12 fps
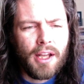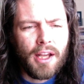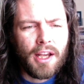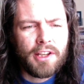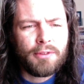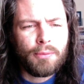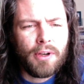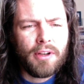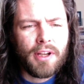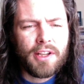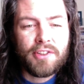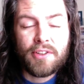as well
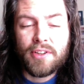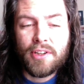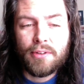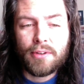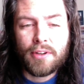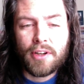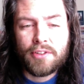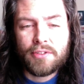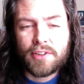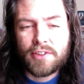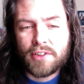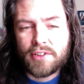as to nearer
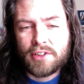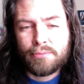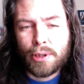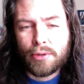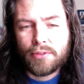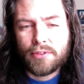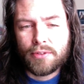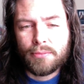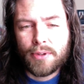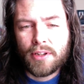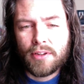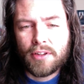countries such as Belgium
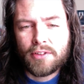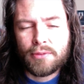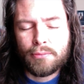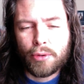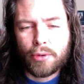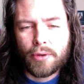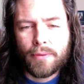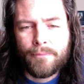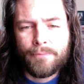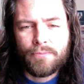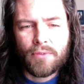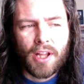and Luxembourg,
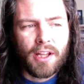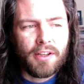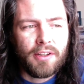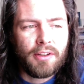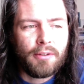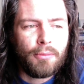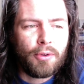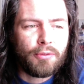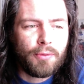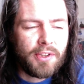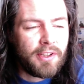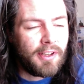and, most
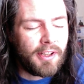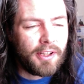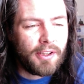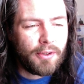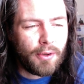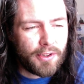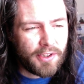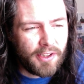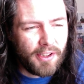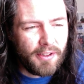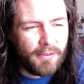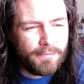recently,
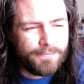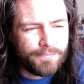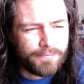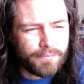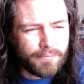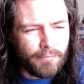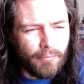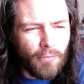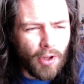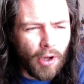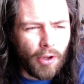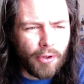Corsica.
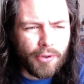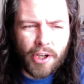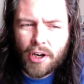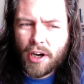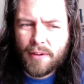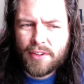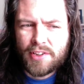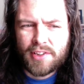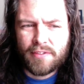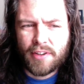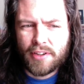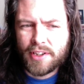Although they are obviously
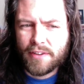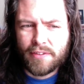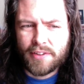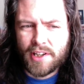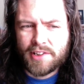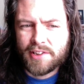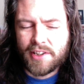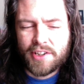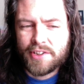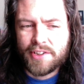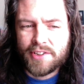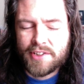very different
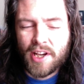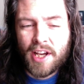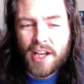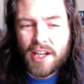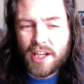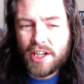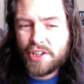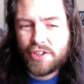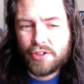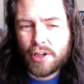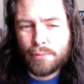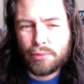destinations, each
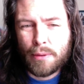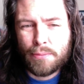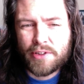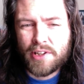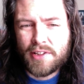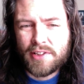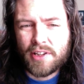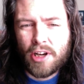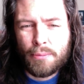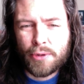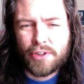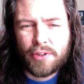trip represents an
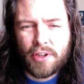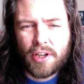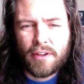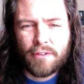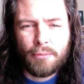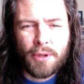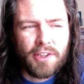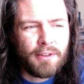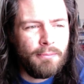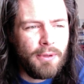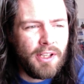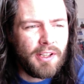opportunity for me to
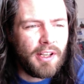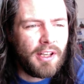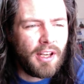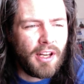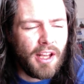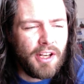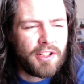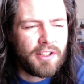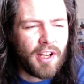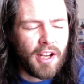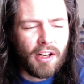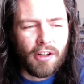meet and engage in
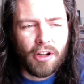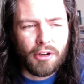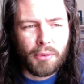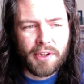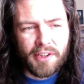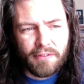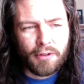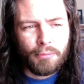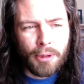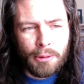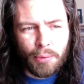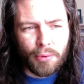dialogue with different
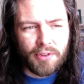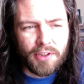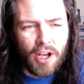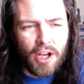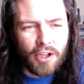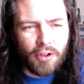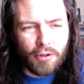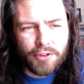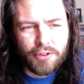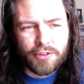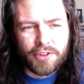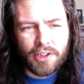peoples,
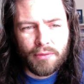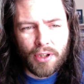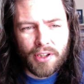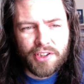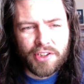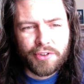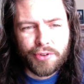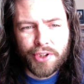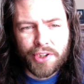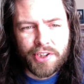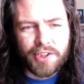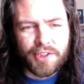cultures, and religious
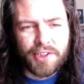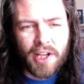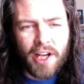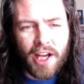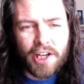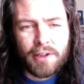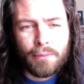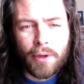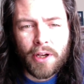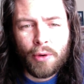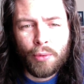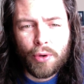traditions, and to
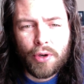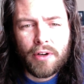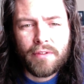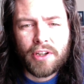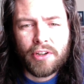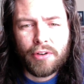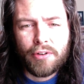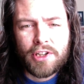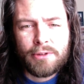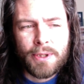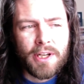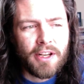bring a word of
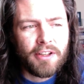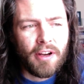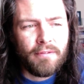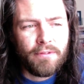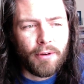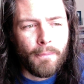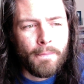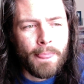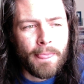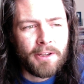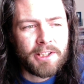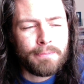encouragement and comfort,
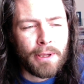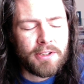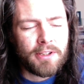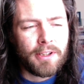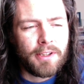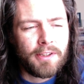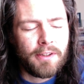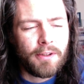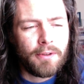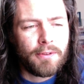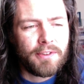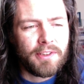especially to
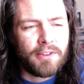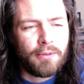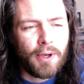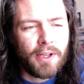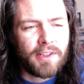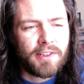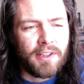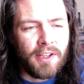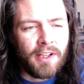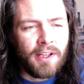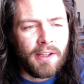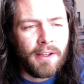those in greatest
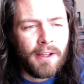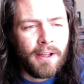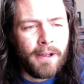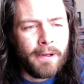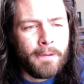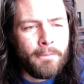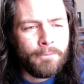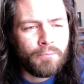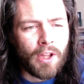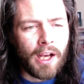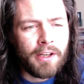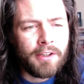need.
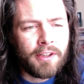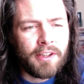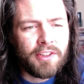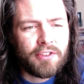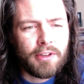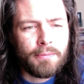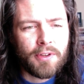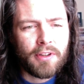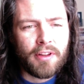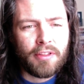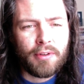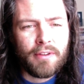Added to these trips are
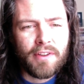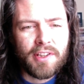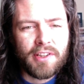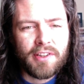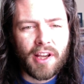the 3 visits